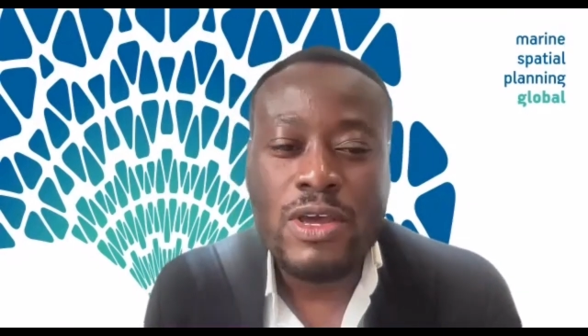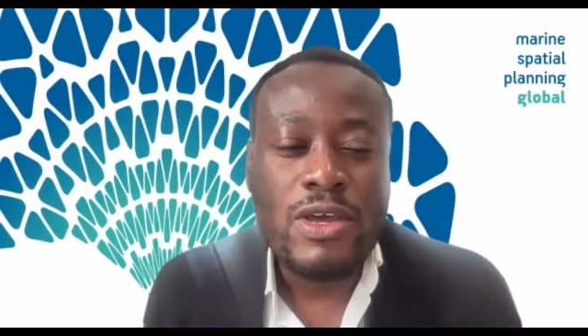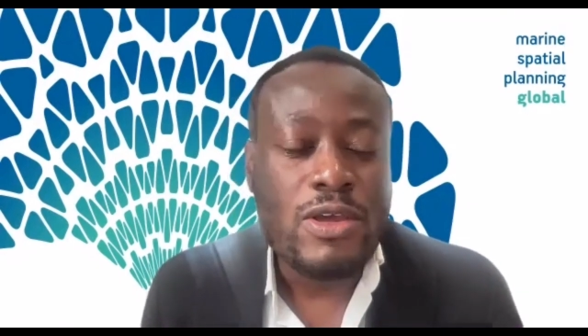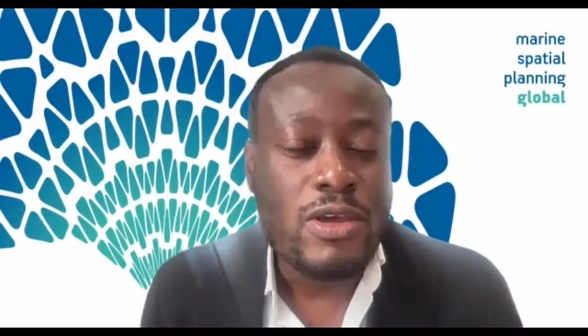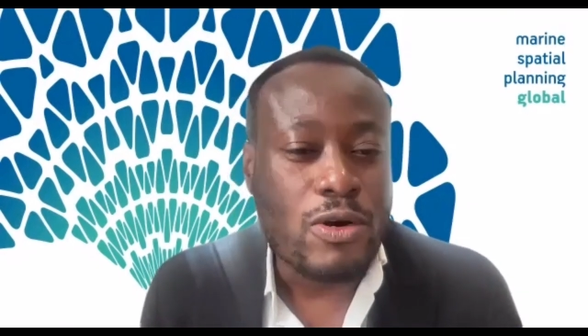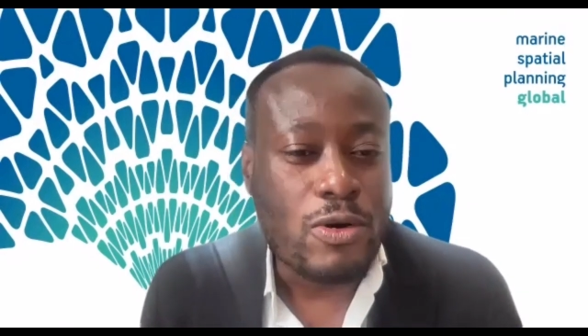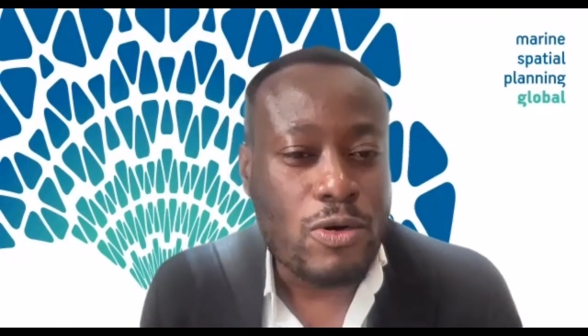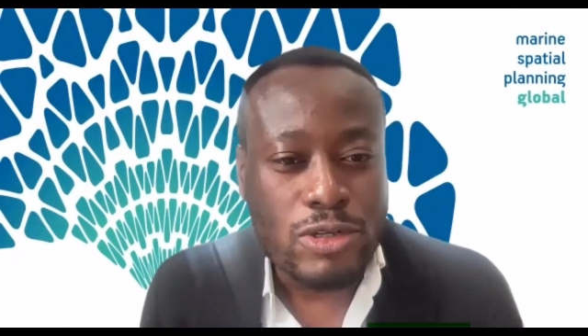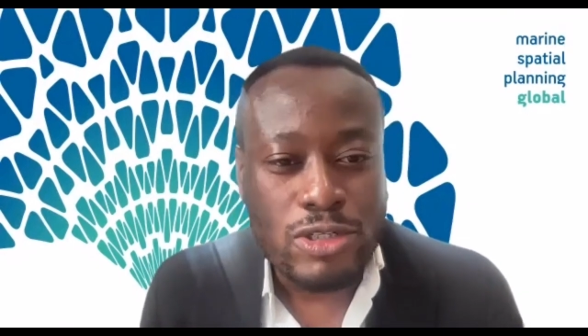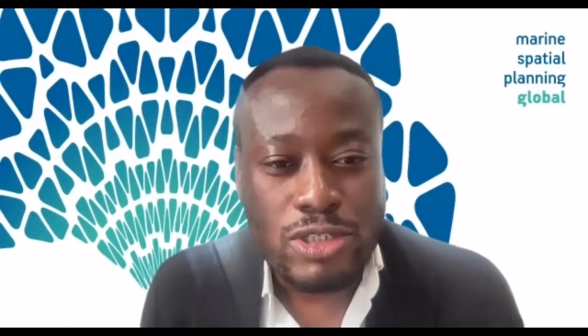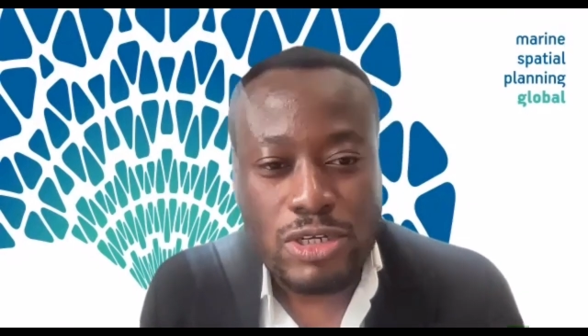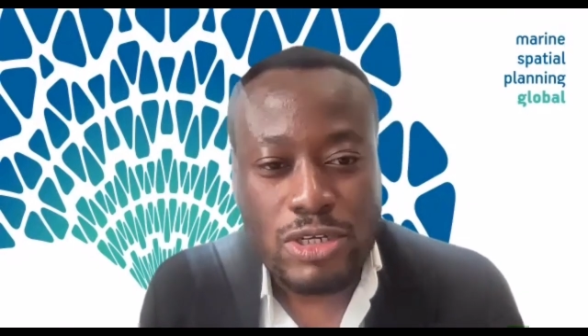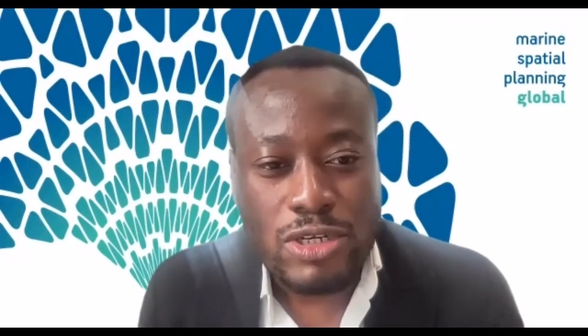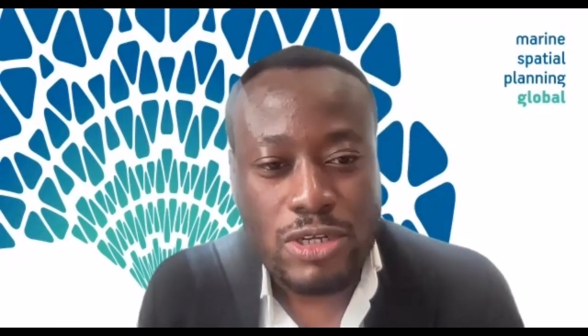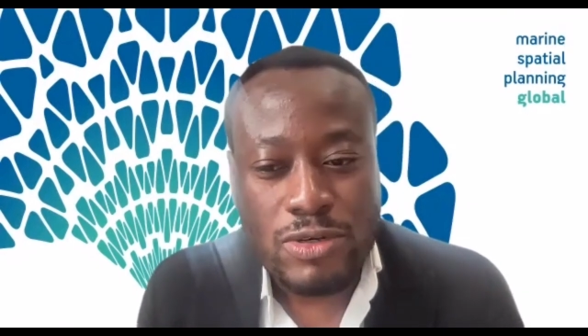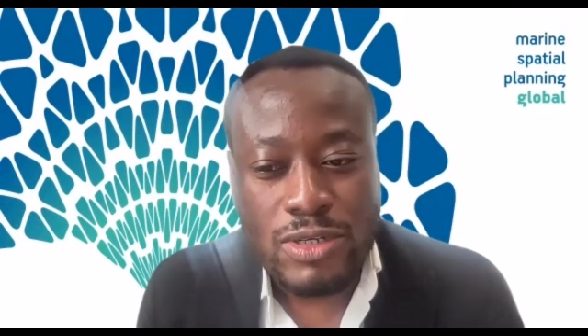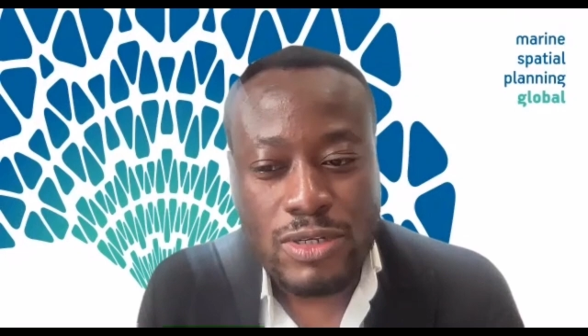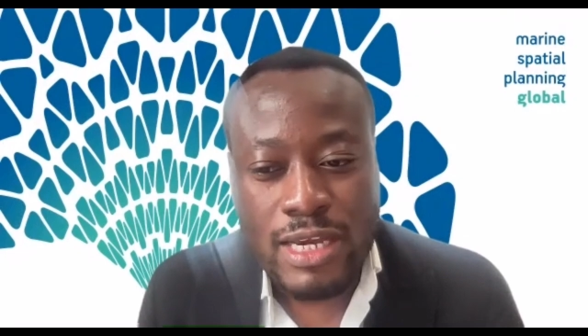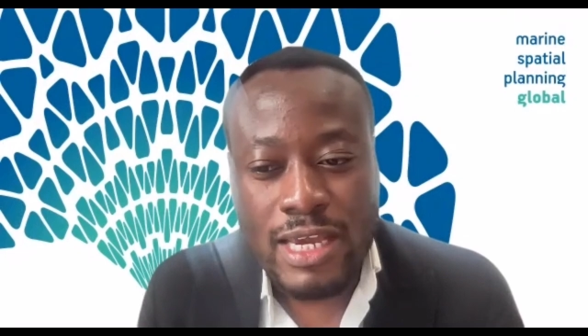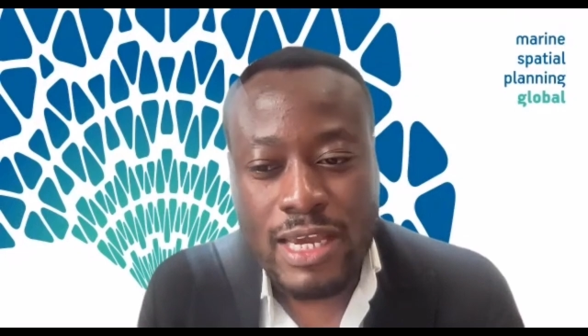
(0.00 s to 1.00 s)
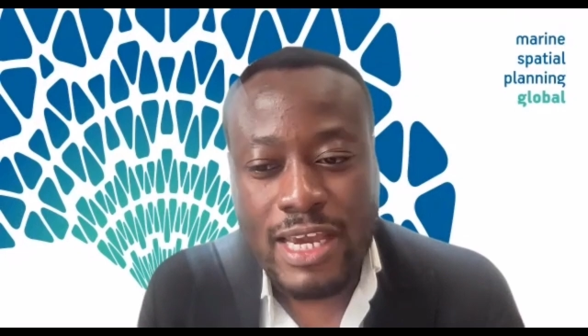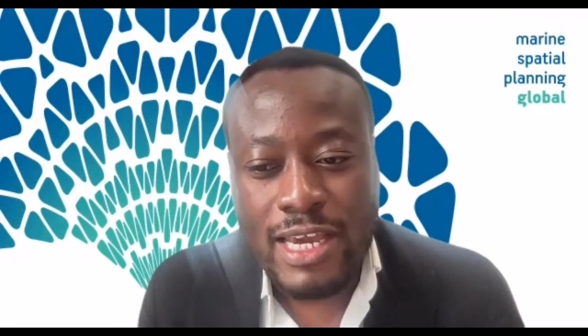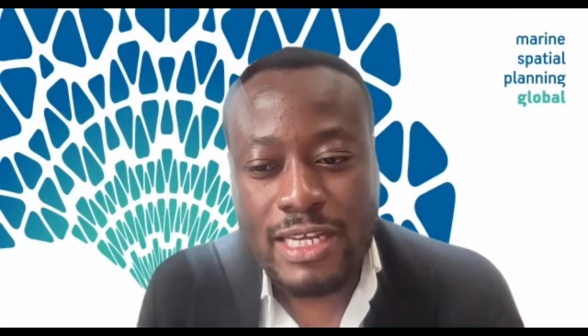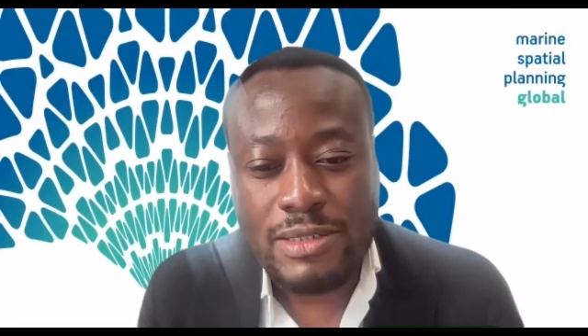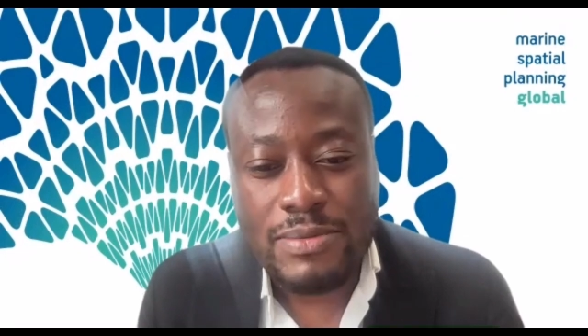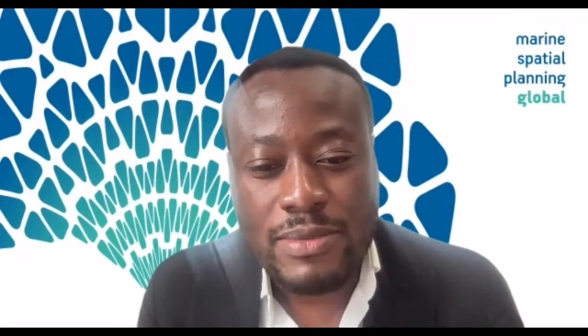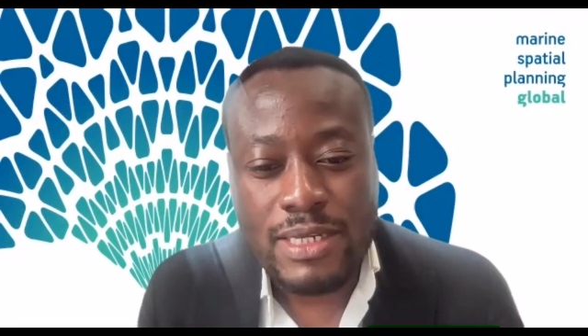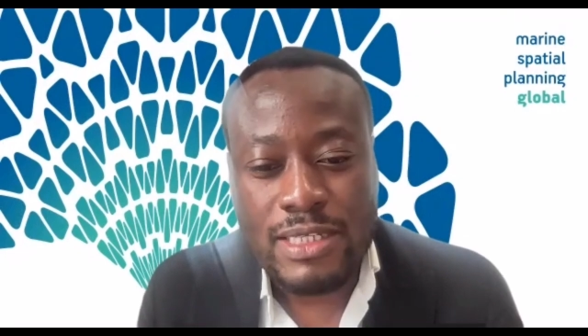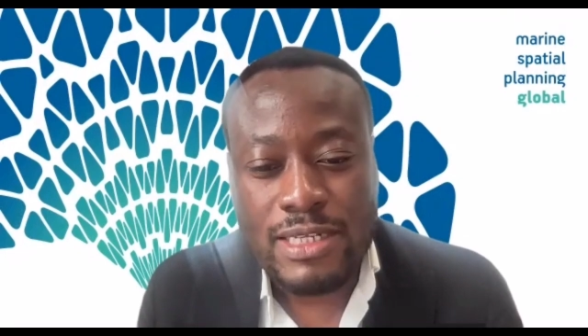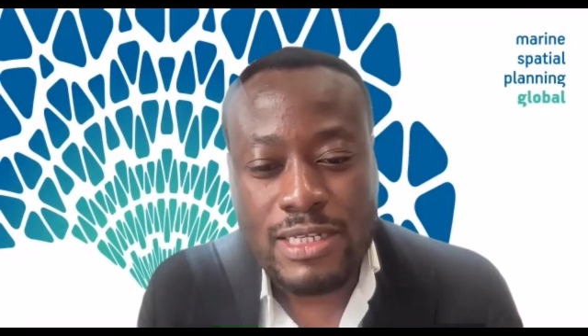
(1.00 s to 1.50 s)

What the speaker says: your continued engagement